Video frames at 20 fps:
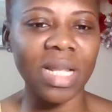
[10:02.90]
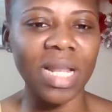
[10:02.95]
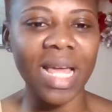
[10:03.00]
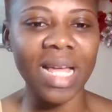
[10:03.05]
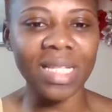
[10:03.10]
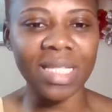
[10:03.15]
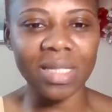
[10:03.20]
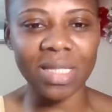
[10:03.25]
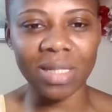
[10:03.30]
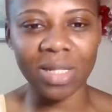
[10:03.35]

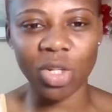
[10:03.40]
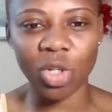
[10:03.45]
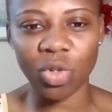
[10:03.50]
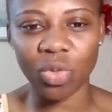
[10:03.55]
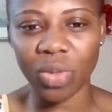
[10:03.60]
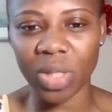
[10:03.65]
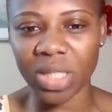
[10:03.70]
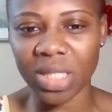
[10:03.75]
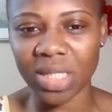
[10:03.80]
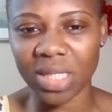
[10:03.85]
Let's
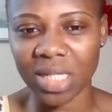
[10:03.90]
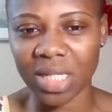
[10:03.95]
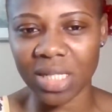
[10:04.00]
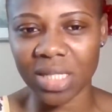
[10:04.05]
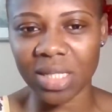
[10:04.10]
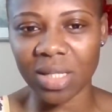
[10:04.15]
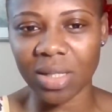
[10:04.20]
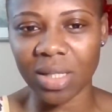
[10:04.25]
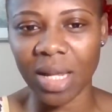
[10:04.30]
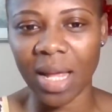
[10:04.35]
curate
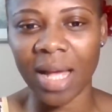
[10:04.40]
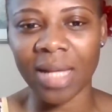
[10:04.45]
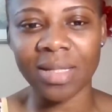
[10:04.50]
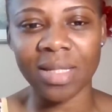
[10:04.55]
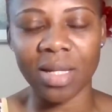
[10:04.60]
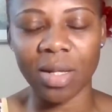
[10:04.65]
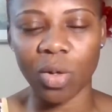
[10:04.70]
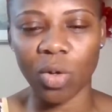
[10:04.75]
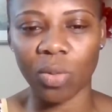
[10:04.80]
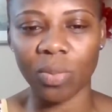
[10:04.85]
this as
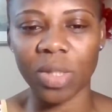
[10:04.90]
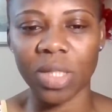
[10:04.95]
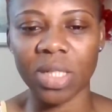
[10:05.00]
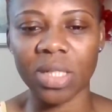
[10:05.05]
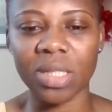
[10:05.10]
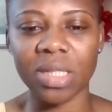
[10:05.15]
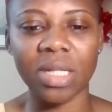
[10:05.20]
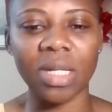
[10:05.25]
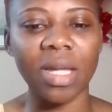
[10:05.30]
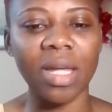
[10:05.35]
a
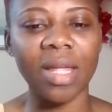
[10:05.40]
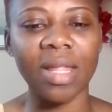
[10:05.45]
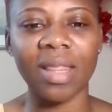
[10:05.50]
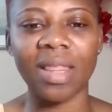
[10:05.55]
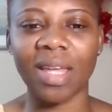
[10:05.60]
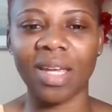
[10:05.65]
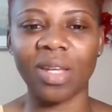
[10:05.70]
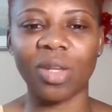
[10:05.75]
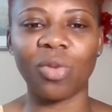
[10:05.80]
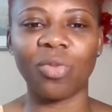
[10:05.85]
community.
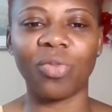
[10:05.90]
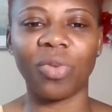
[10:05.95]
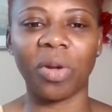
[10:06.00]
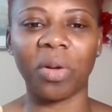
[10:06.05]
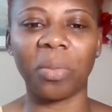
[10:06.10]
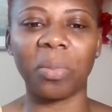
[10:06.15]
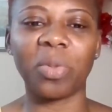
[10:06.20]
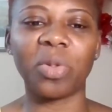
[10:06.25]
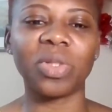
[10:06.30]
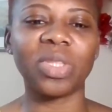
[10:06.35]
Thank you
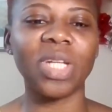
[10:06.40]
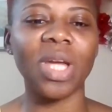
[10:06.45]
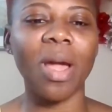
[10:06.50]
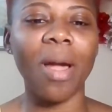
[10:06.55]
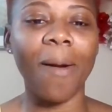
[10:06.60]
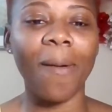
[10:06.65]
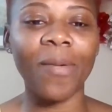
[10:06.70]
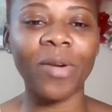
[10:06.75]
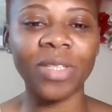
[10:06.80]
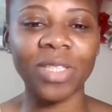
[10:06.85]
very much.
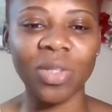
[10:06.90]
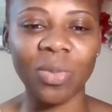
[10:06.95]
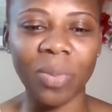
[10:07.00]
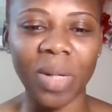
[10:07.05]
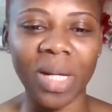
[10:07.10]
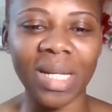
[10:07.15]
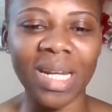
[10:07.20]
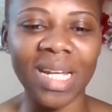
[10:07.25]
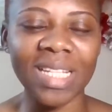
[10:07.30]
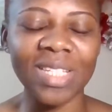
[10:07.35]
Until
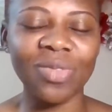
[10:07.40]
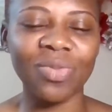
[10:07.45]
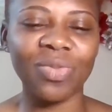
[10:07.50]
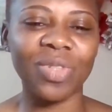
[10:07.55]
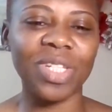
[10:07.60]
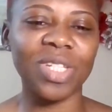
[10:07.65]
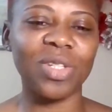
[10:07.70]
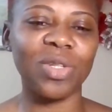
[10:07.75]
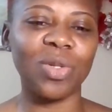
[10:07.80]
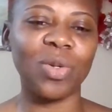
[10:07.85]
my next
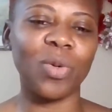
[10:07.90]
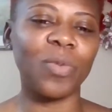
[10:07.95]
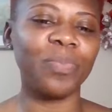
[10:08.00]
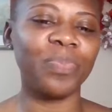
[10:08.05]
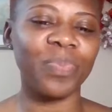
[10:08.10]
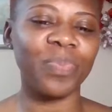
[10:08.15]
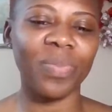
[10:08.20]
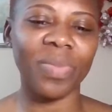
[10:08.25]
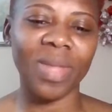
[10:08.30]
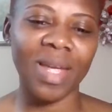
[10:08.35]
video.
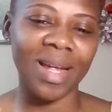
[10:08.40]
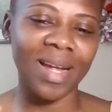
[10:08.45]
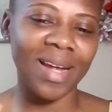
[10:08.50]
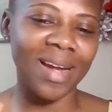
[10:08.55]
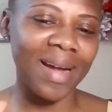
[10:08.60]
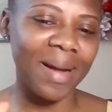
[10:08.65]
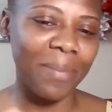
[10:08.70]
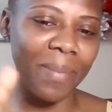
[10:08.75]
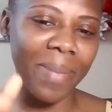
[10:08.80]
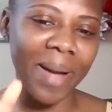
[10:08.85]

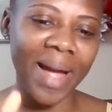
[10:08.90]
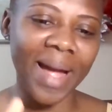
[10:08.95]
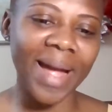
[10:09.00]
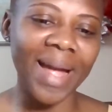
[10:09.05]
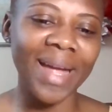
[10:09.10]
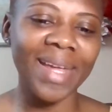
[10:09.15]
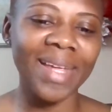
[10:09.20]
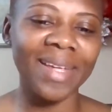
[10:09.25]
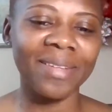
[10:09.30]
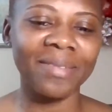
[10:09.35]

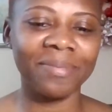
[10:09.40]
Bye.